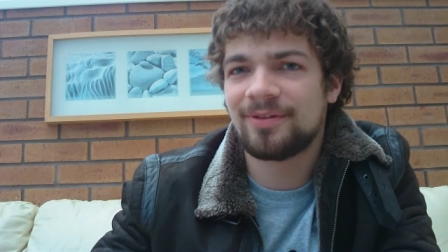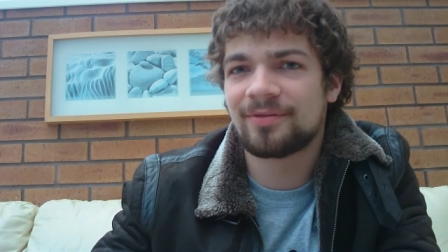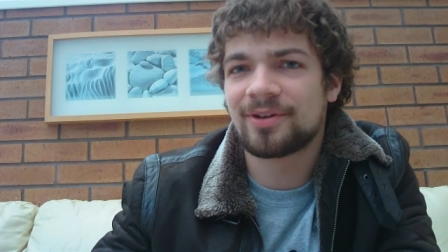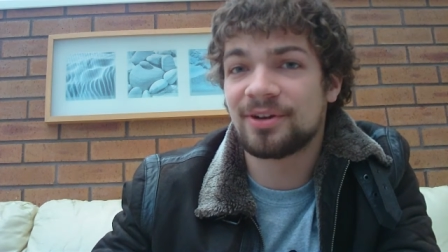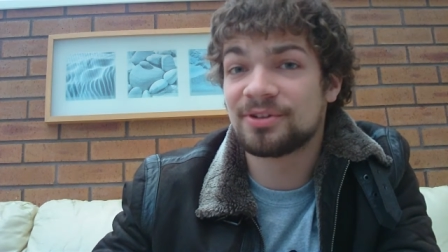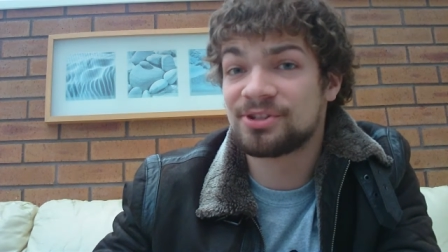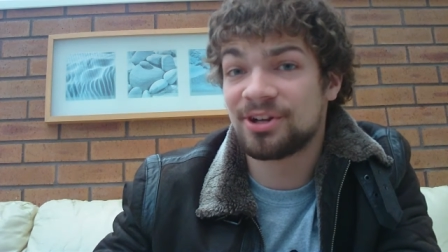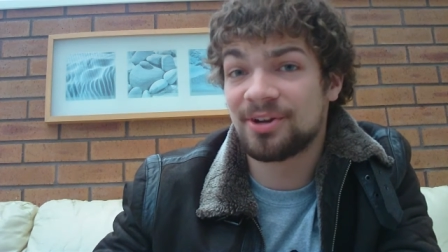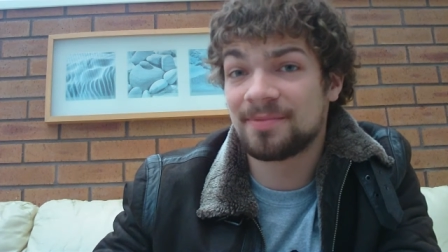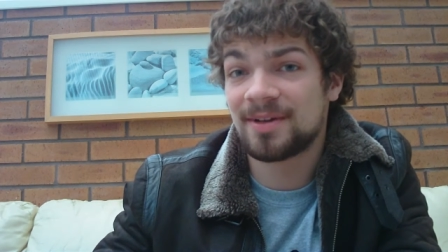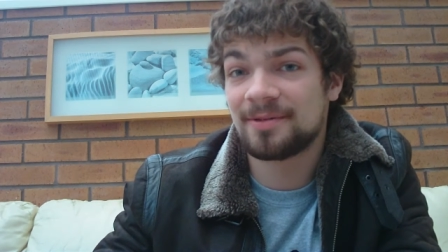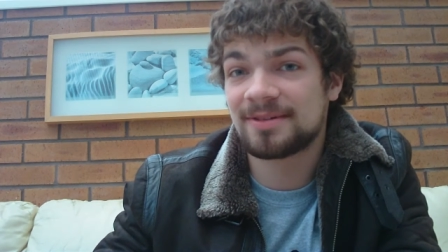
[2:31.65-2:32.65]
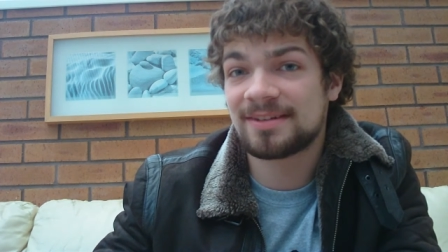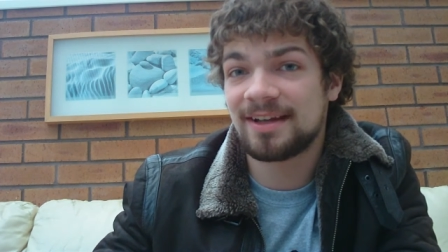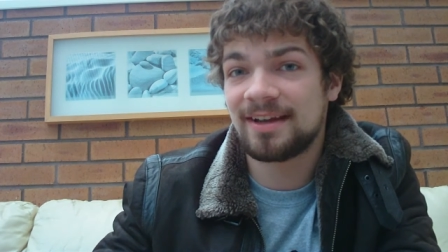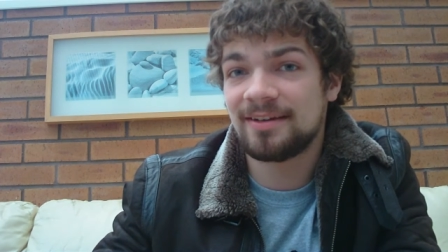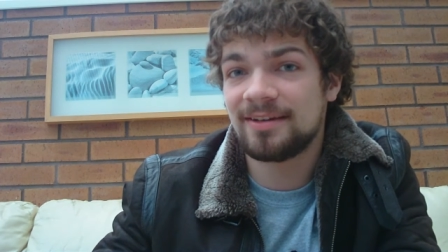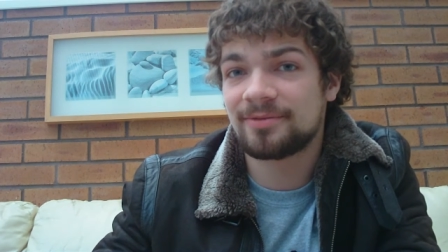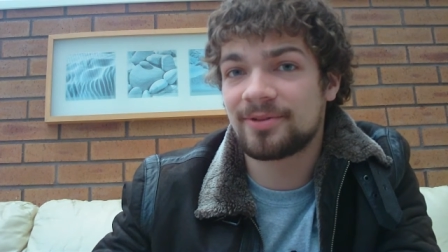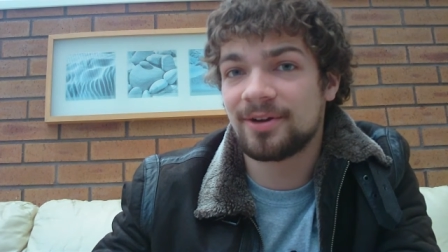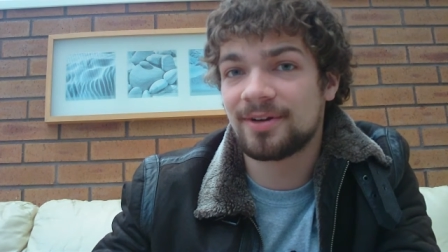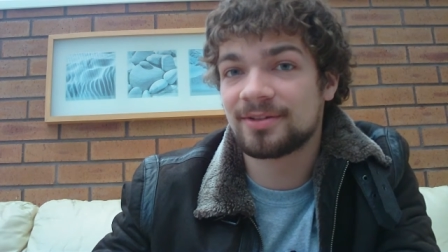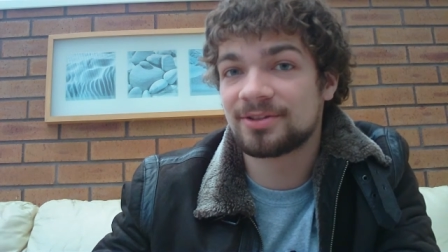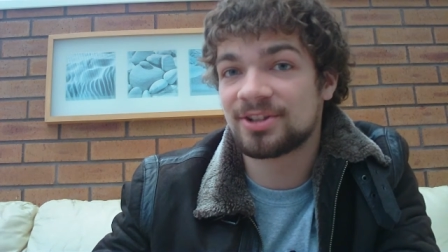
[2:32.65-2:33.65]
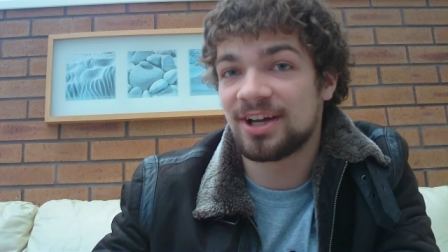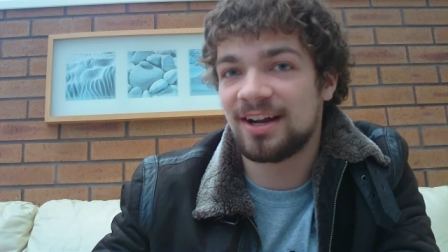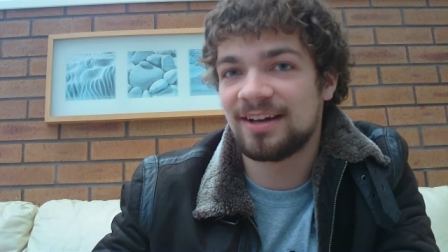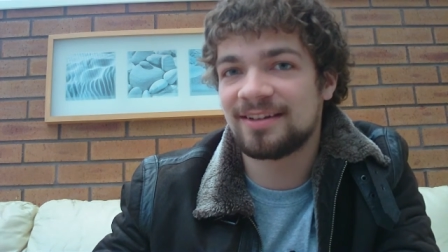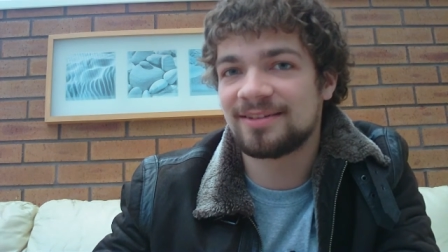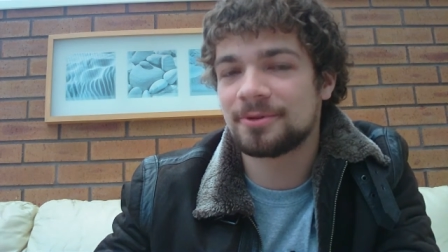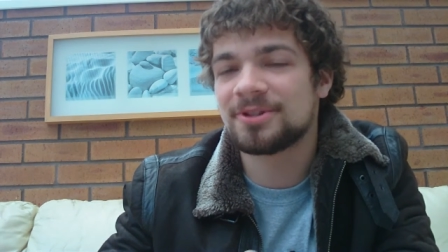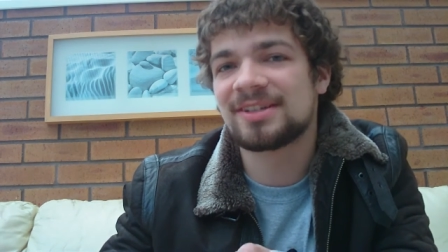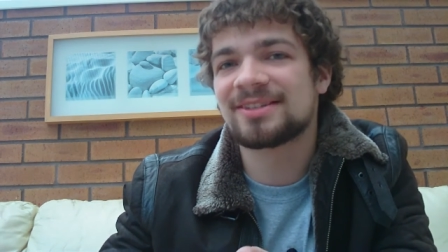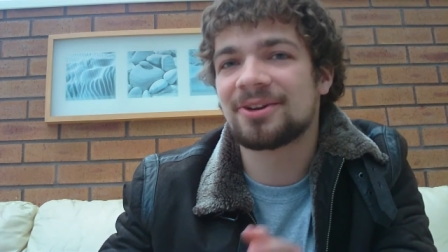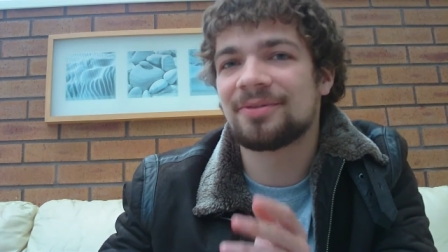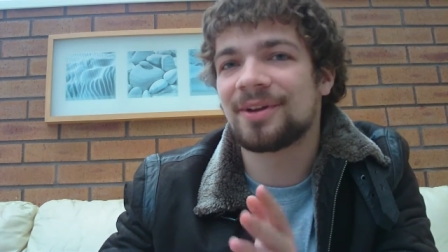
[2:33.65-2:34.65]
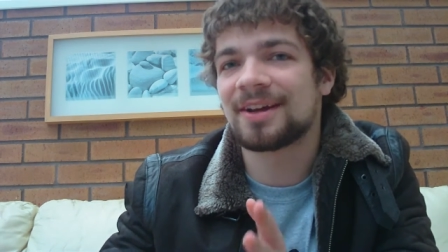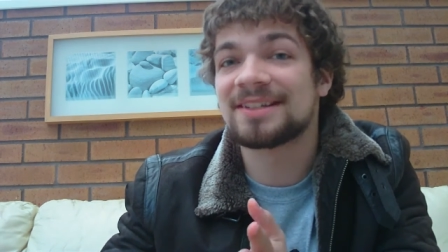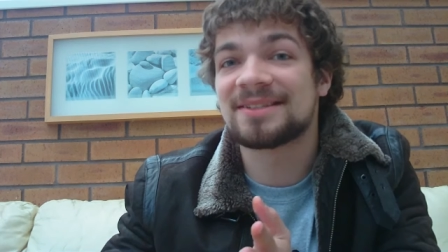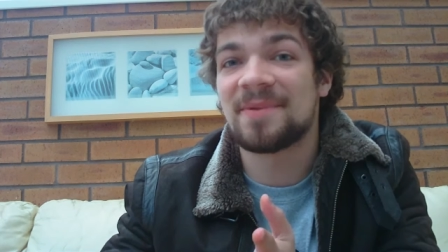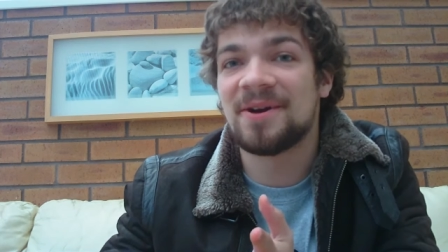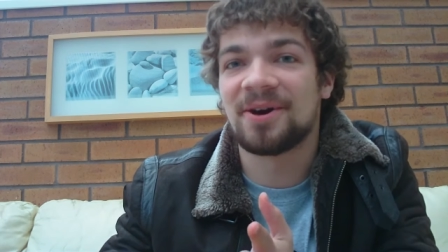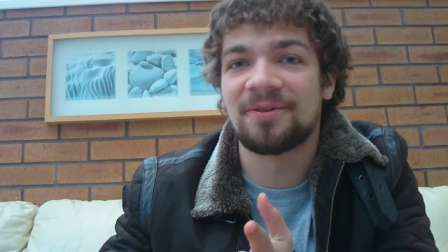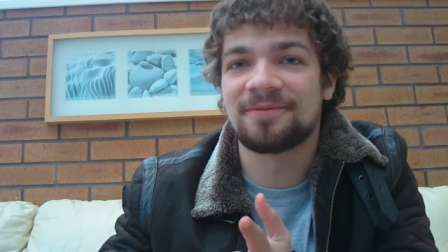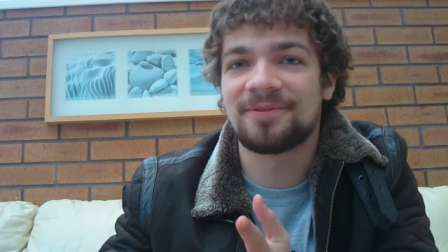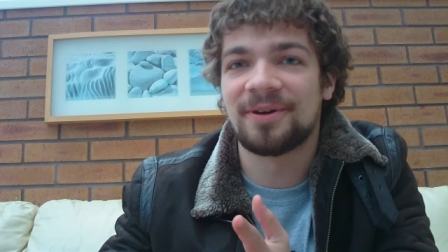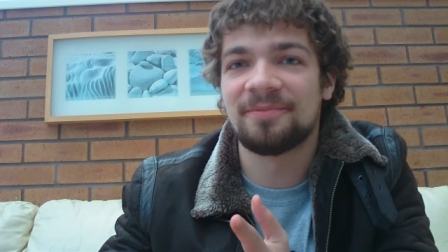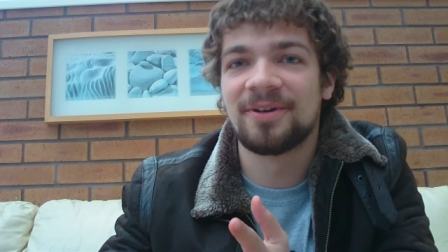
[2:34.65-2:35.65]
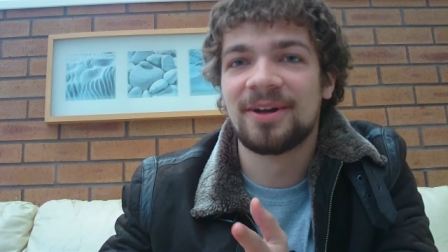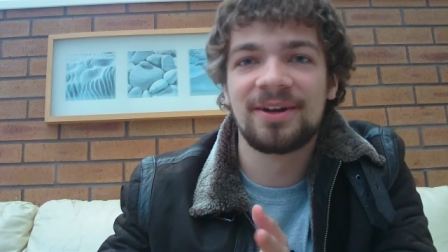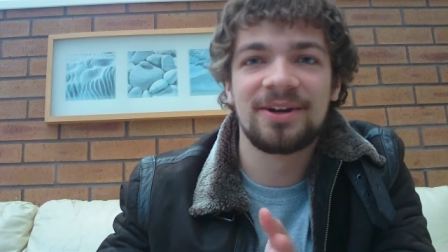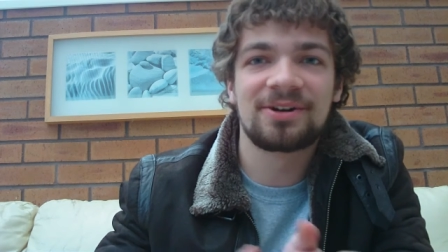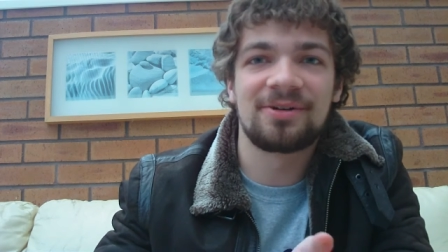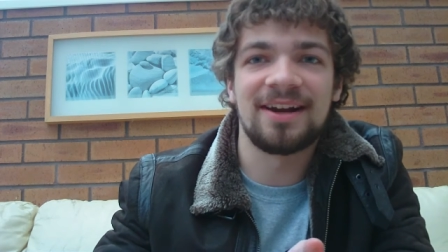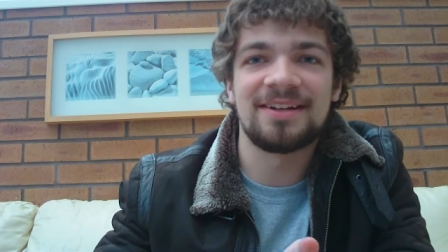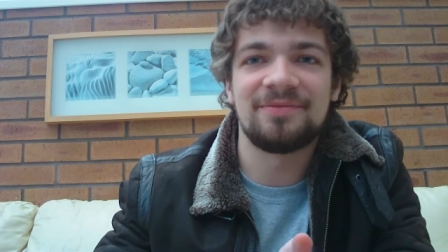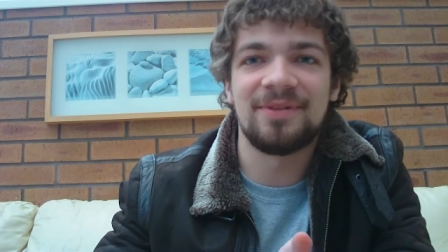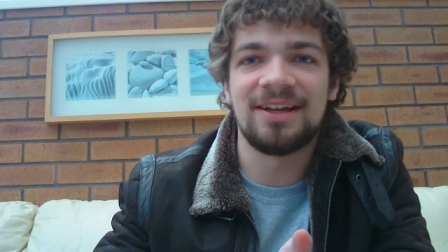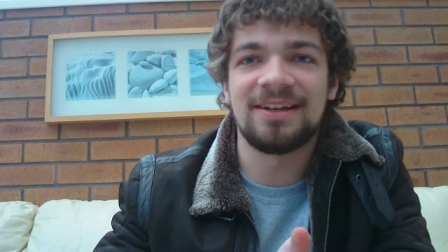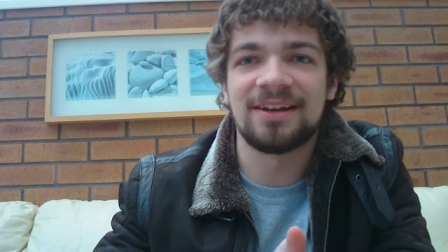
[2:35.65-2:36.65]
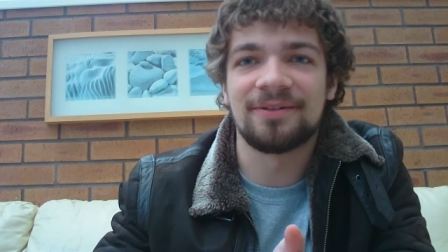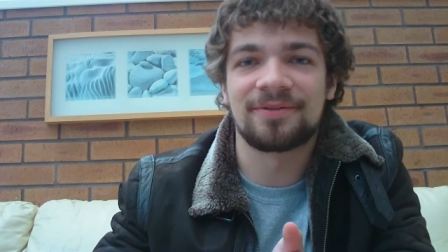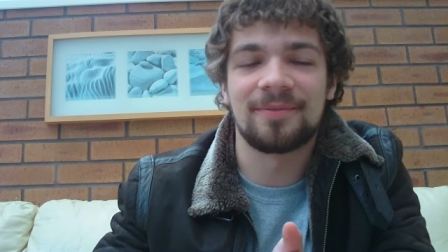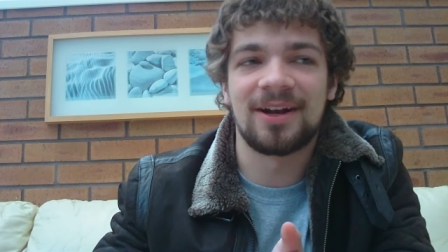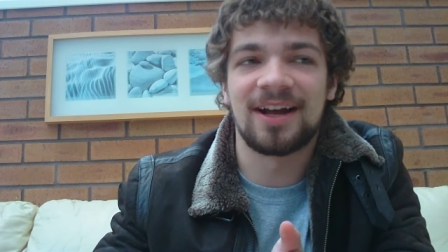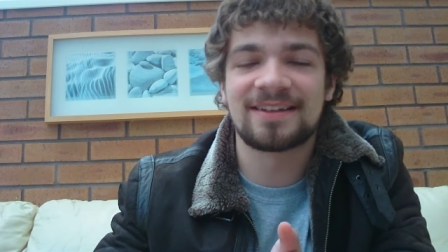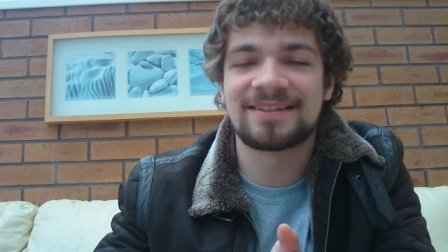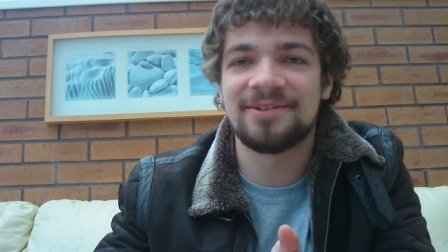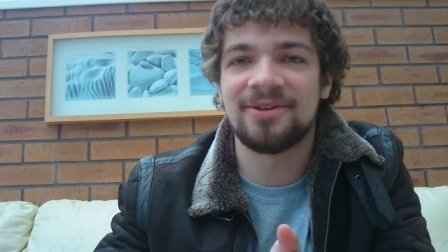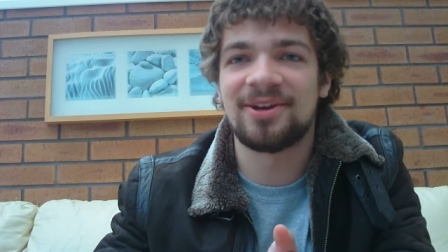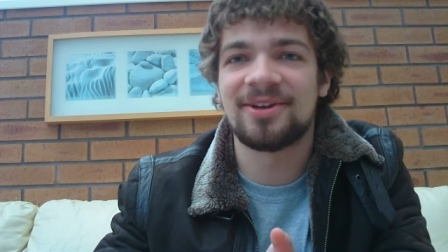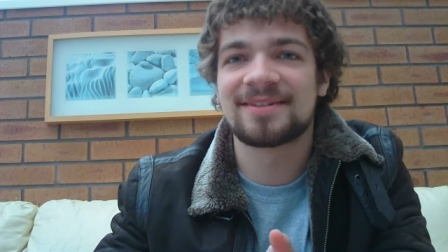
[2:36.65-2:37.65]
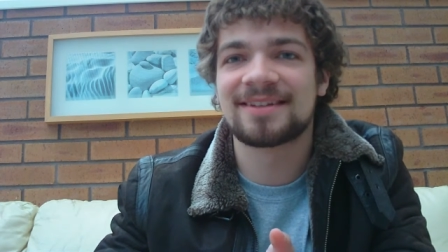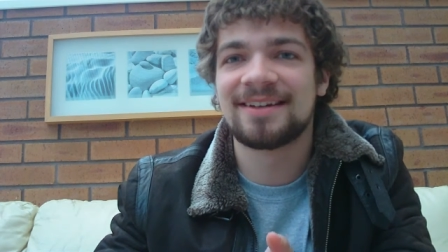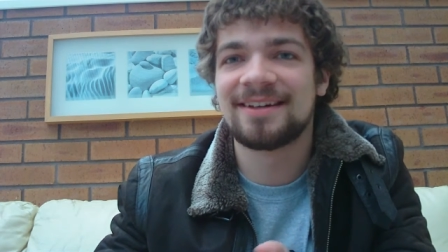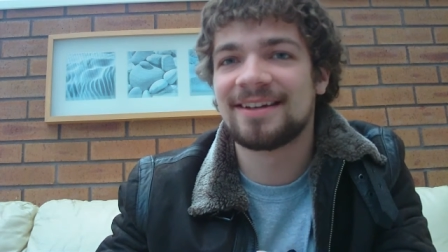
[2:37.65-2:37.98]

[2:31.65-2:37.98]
I've got John by my side, I've got Charlotte, which is sort of like a spin-off from creative media from the last 2 years.